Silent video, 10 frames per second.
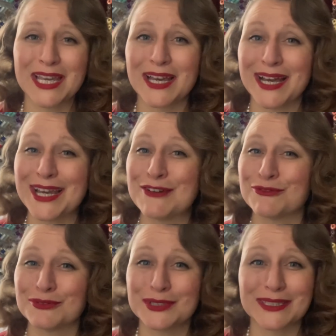have
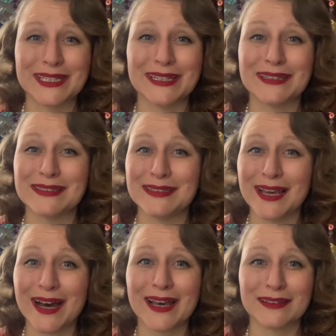really
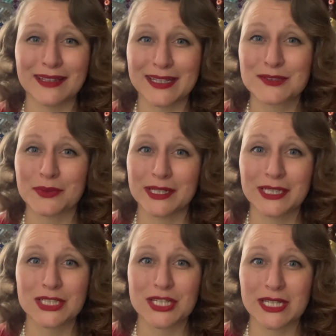not liked
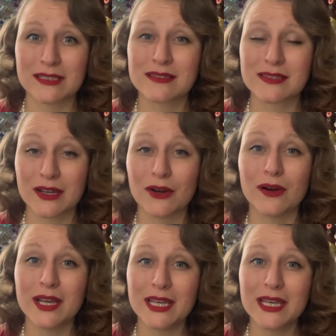wearing jeans, so
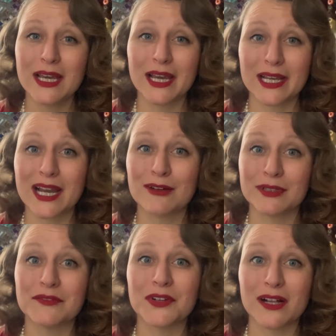I got rid
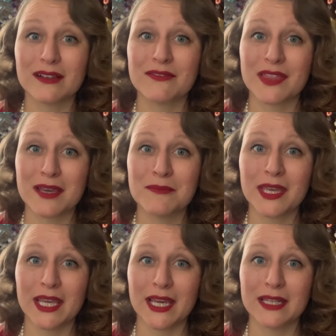of all of them,
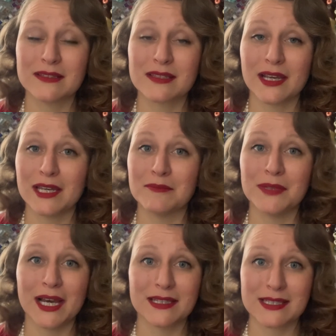and I am
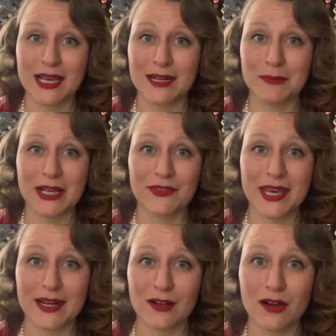not sad about
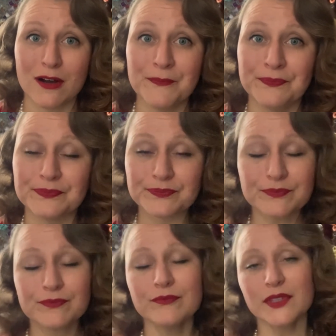that at all.
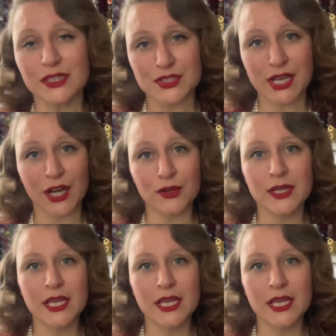So